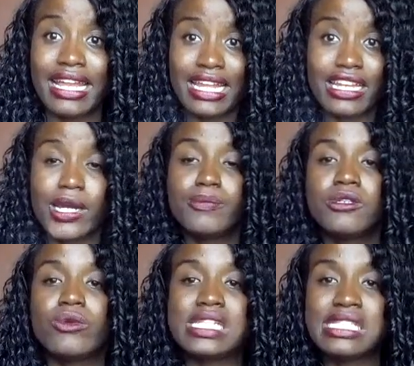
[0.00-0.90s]
and end
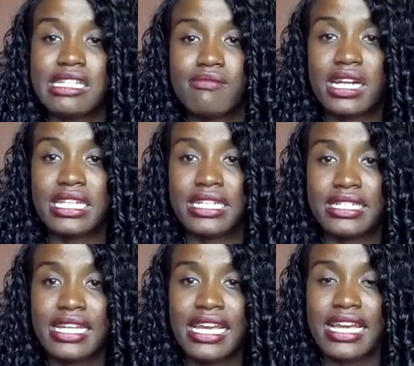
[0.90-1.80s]
up you wasting
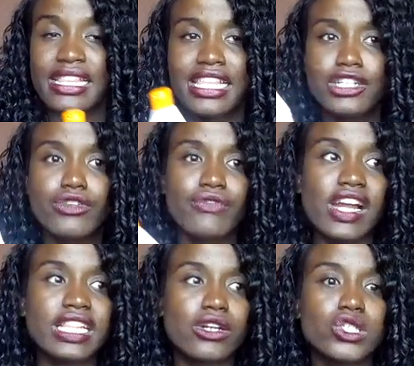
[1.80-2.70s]
money, and then you
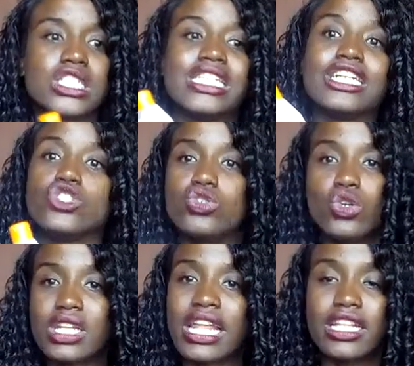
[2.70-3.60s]
find out that you
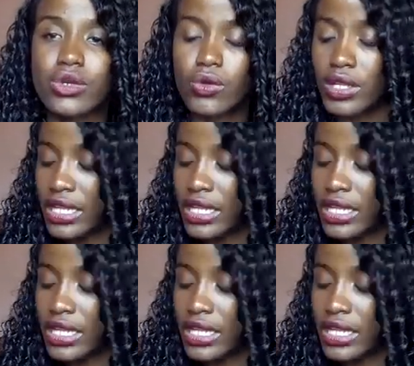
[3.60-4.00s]
don't like the